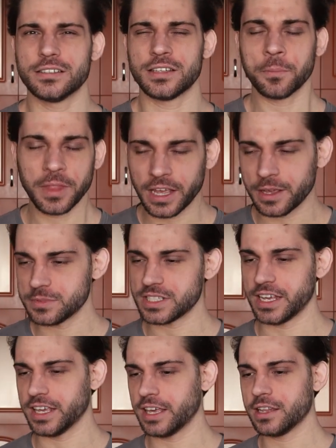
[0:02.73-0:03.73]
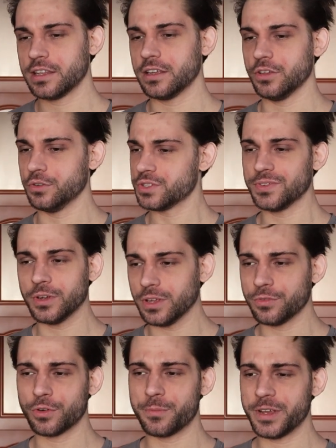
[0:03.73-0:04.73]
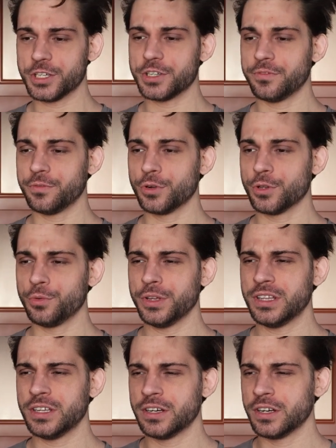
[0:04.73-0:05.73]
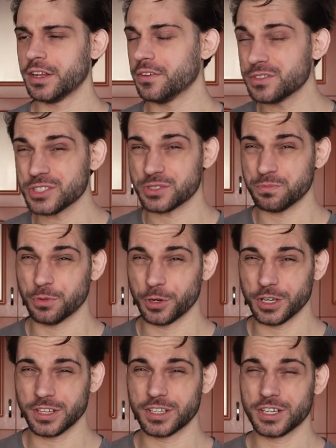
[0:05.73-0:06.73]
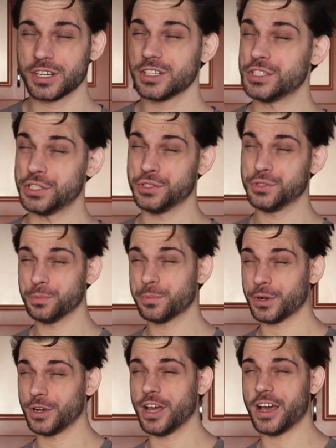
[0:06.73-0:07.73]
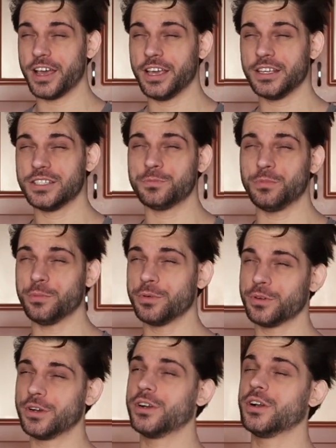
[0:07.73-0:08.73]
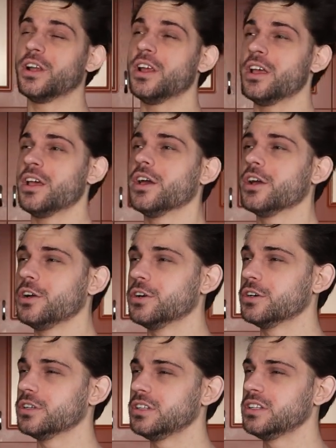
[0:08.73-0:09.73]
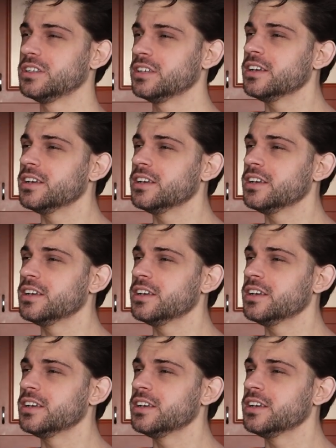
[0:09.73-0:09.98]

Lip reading: Sometimes I get useful information for Twitter, even spoilers. It's super nice, people are good.